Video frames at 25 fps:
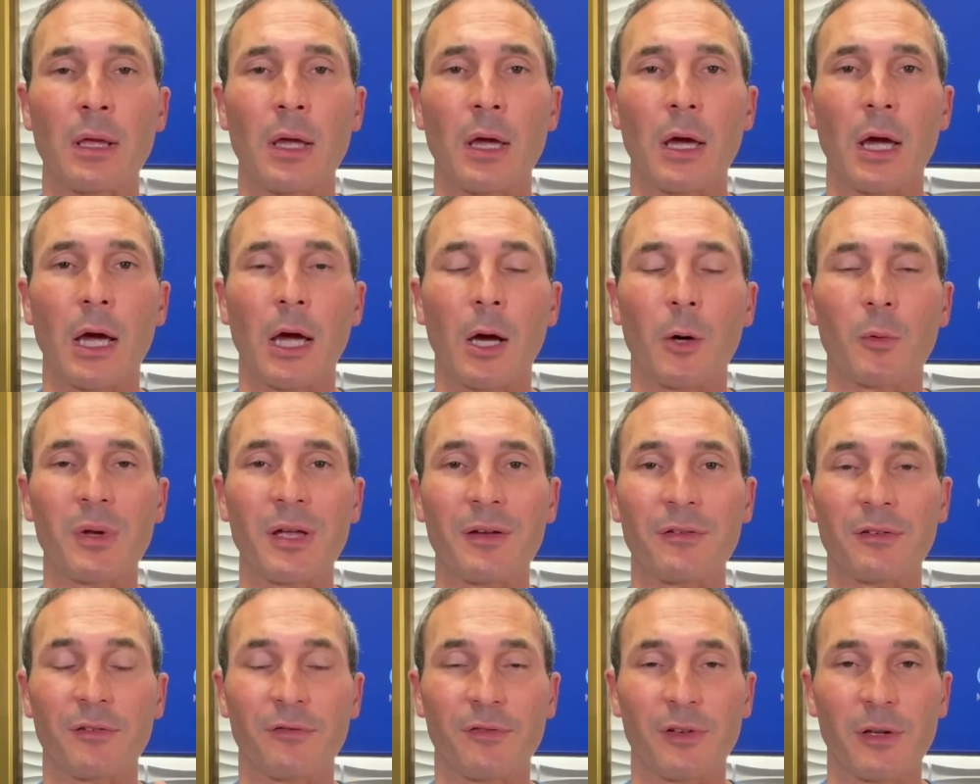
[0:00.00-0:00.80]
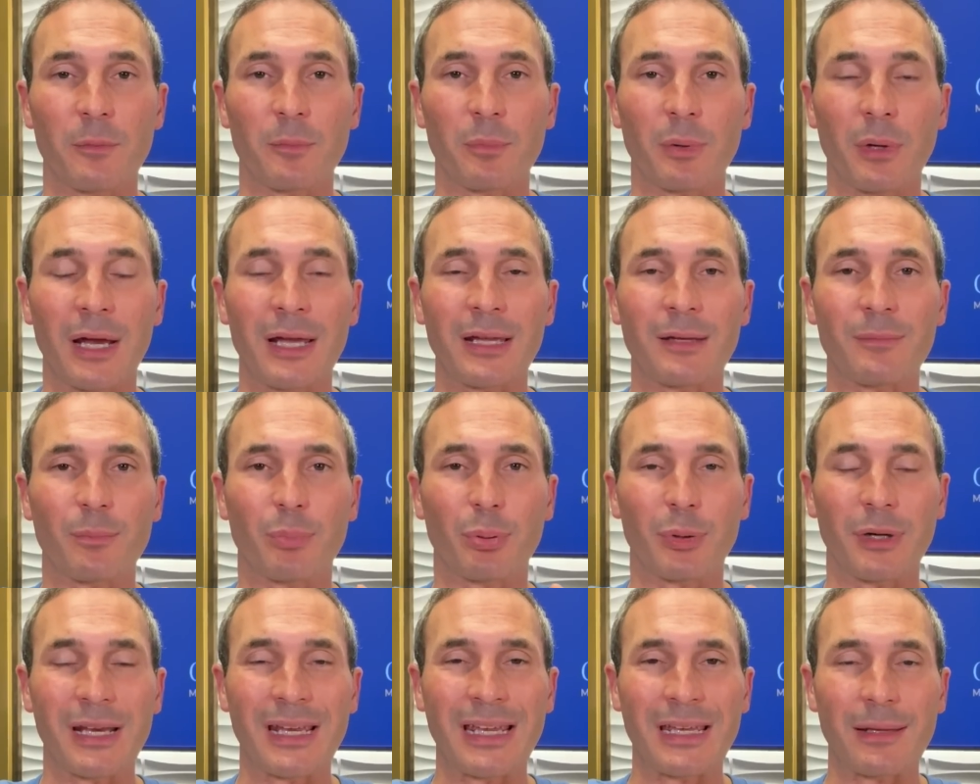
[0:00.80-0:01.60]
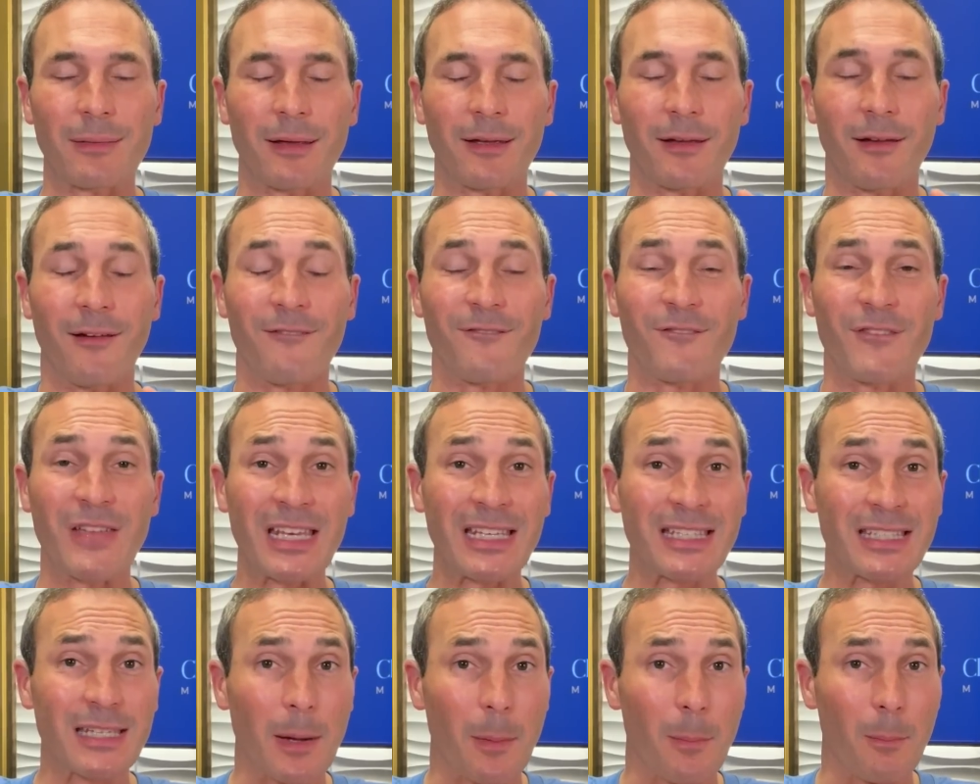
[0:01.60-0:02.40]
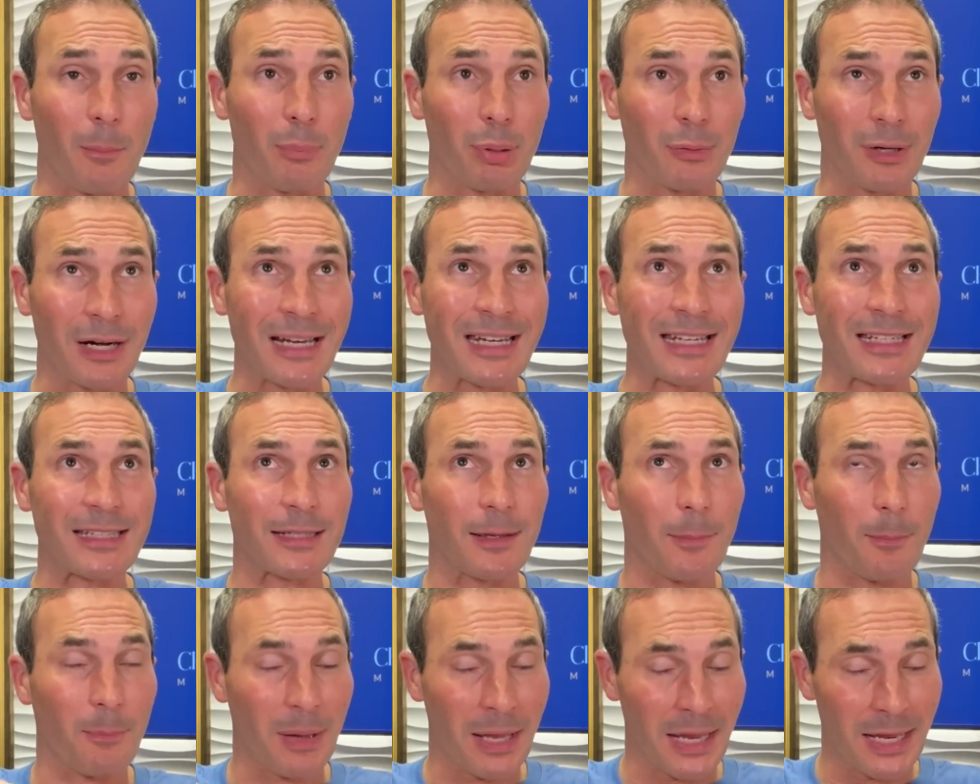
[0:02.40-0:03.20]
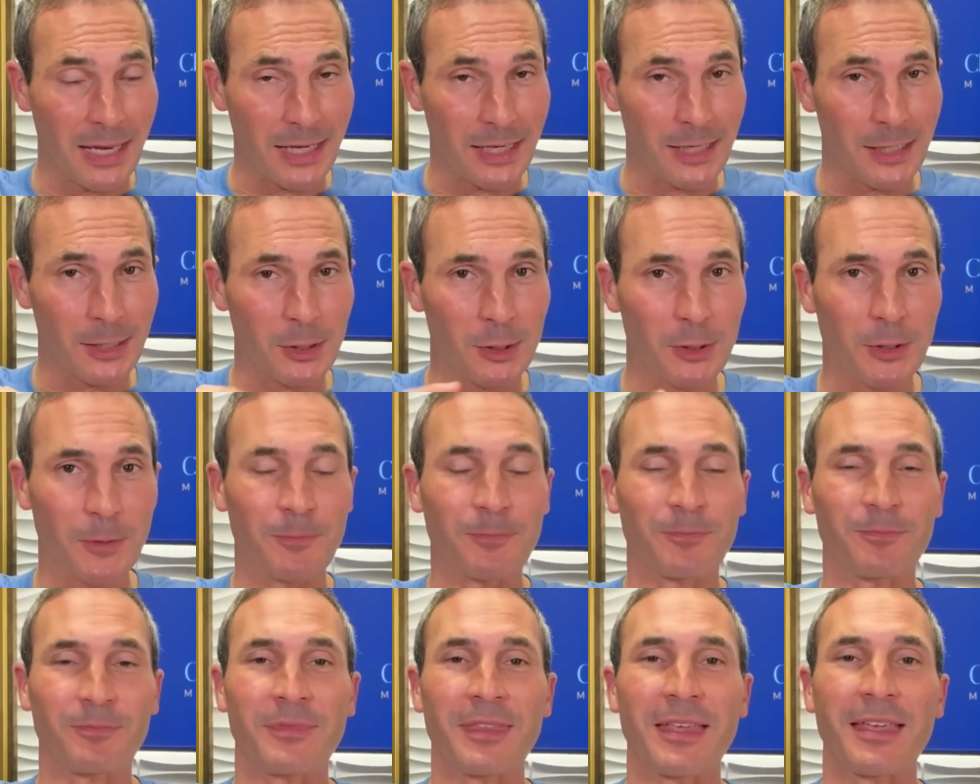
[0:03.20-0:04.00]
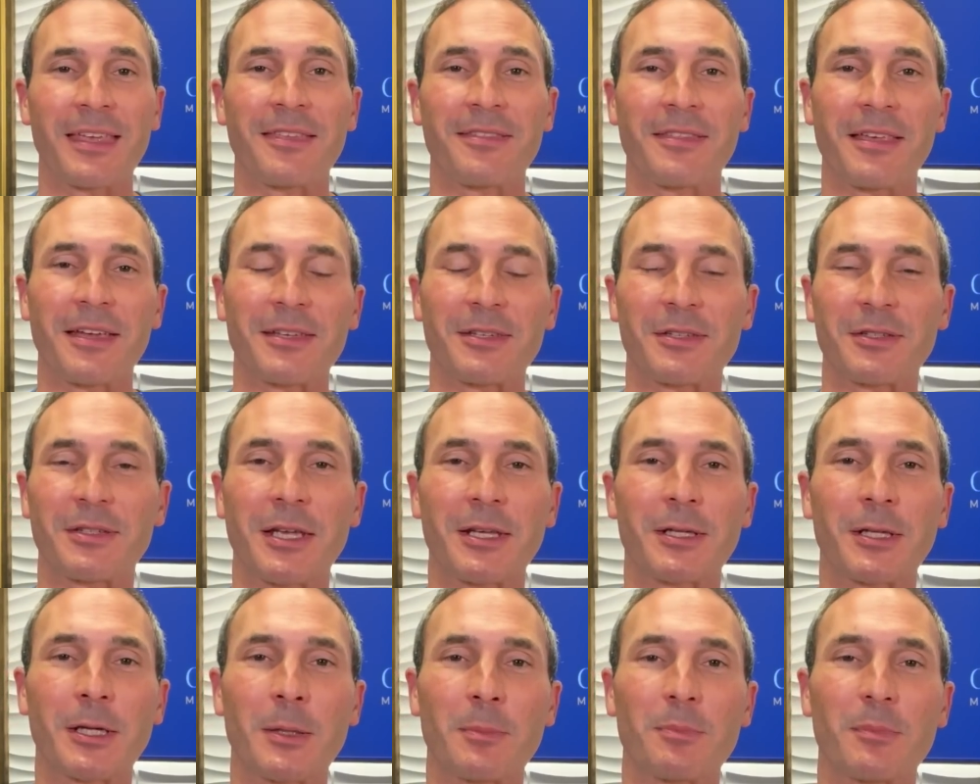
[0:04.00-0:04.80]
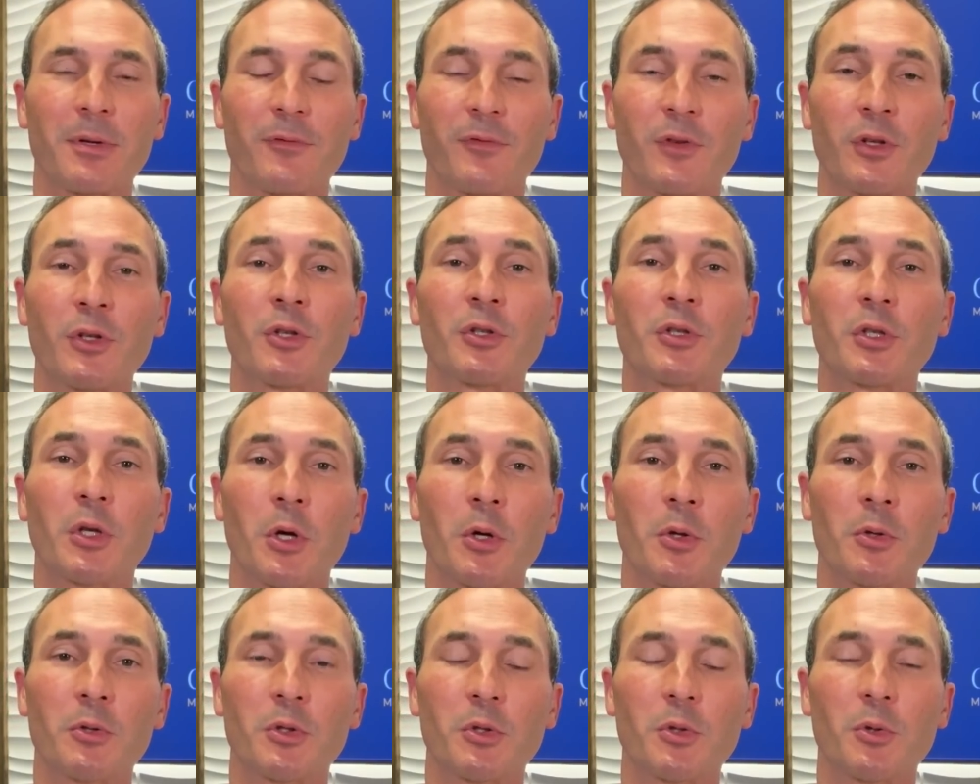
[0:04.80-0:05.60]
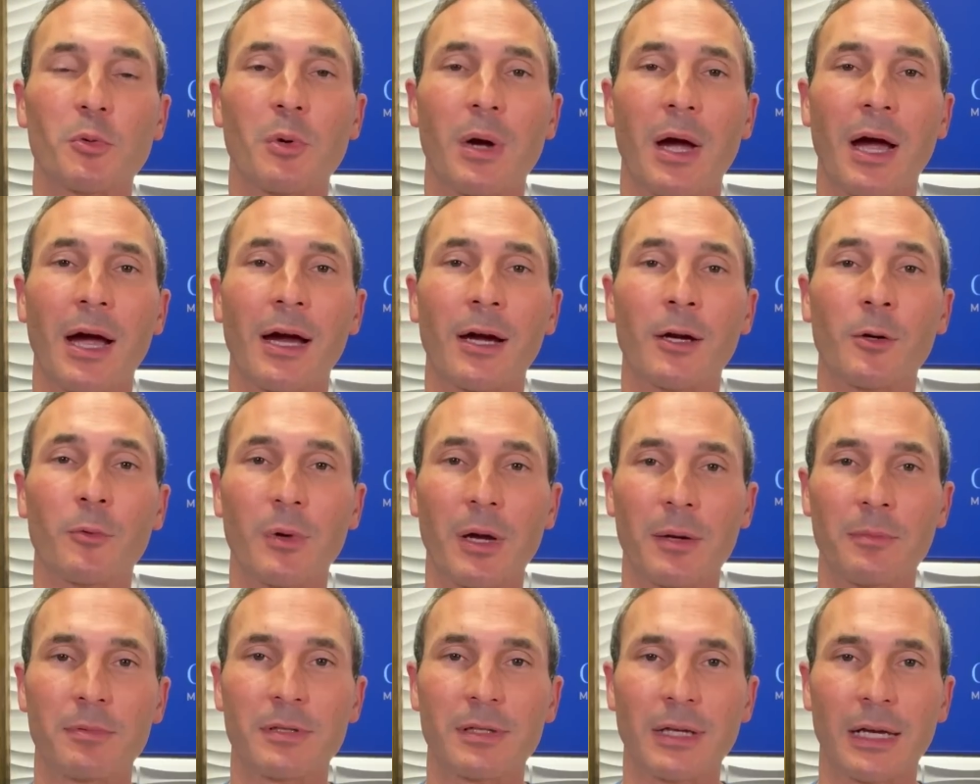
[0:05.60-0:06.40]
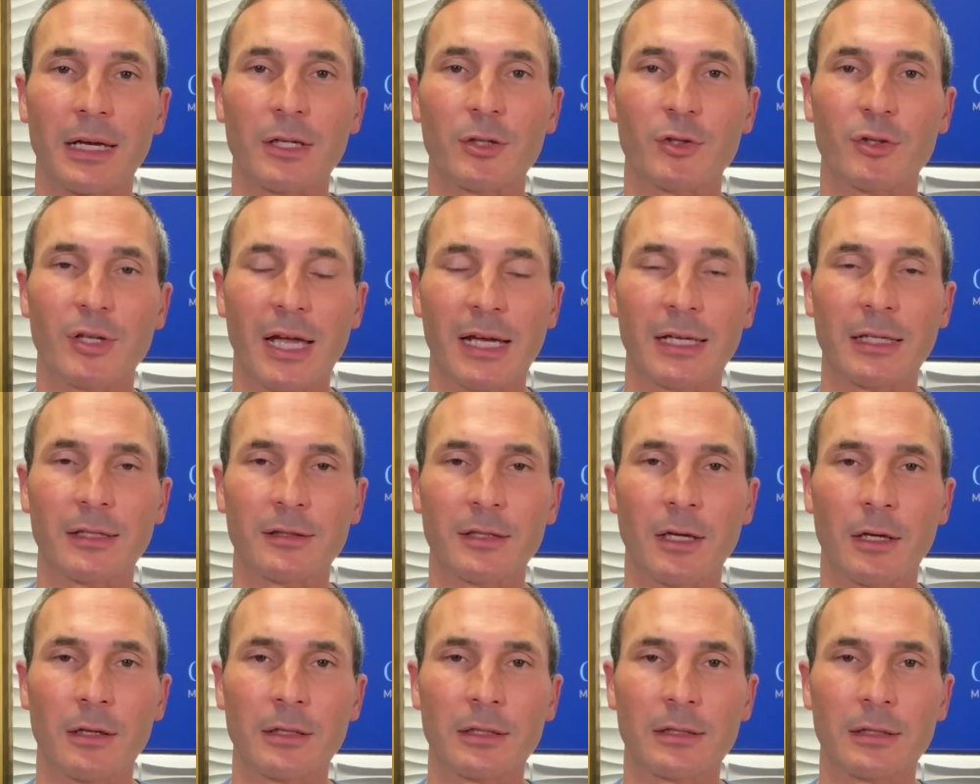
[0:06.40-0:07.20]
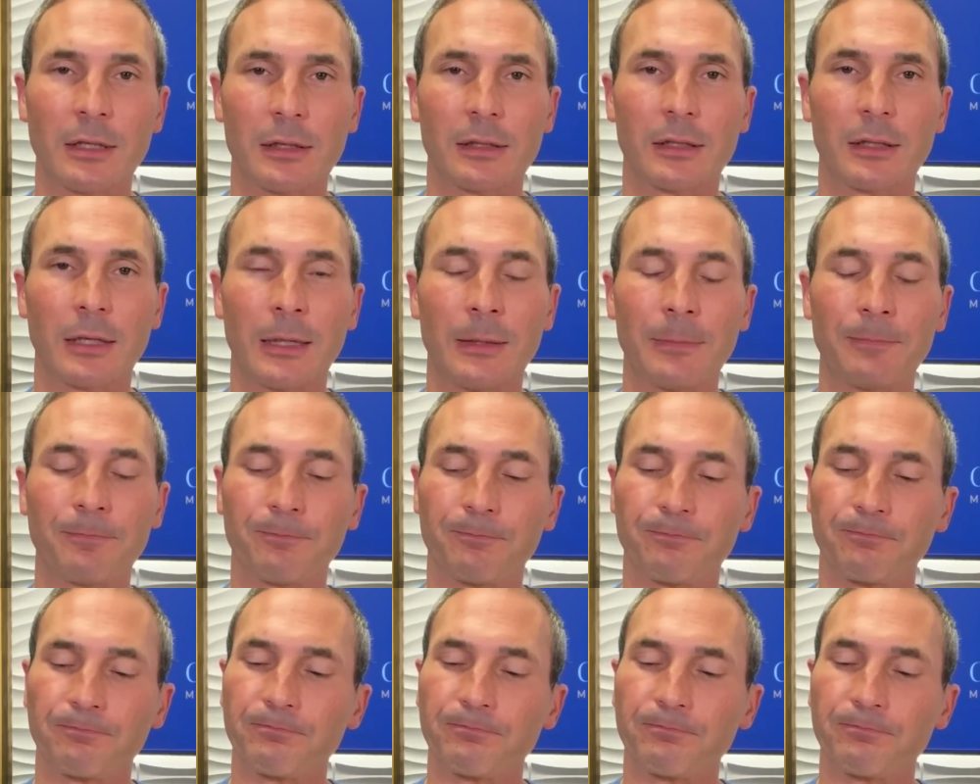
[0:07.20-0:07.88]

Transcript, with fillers: Uh, we have an Eventbrite, bright Eventbrite page that's set up. But if you just go to our website, chadgonzales.com,